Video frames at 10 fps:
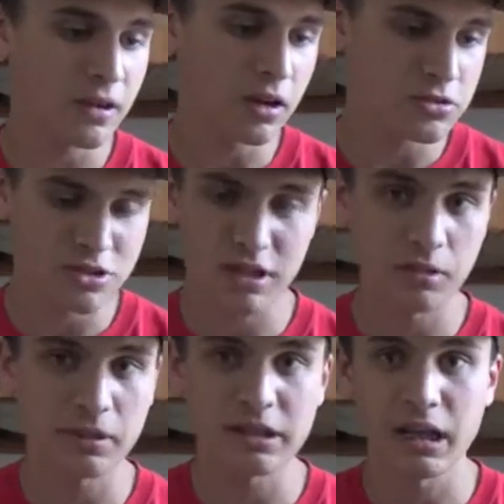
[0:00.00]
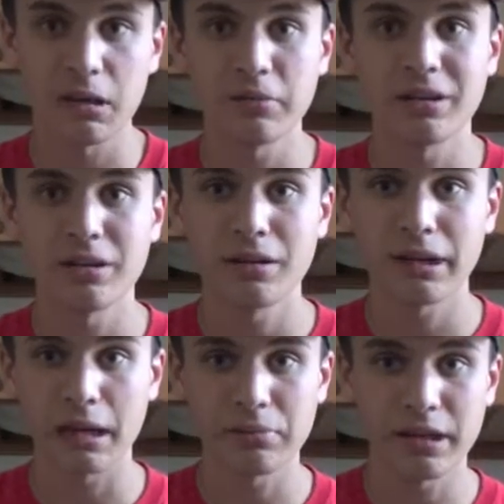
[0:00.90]
I'll just talk about the
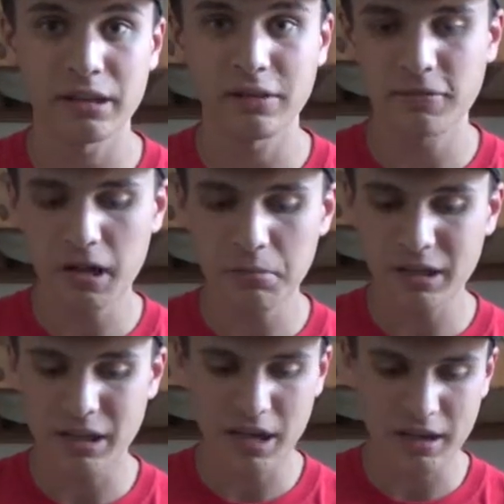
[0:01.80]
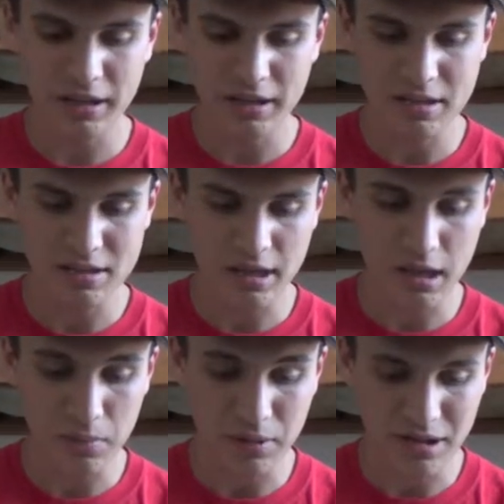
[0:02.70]
gameplay. The fighting mechanic in this
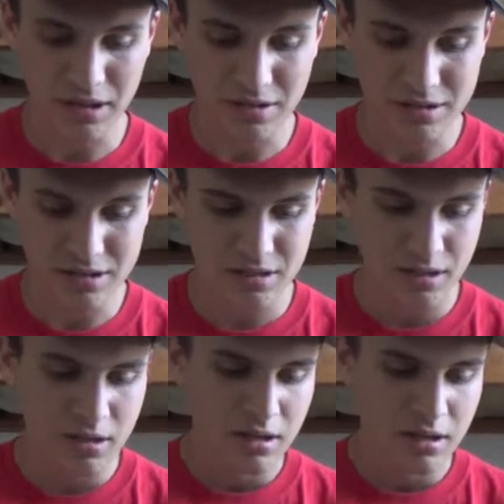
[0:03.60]
game is